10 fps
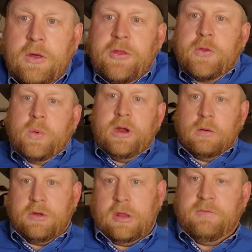
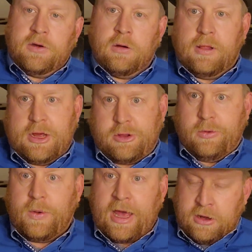3-year-olds at the fraternity last year,
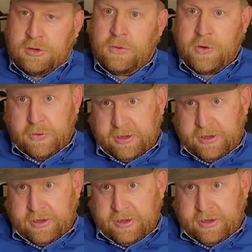we had a 230.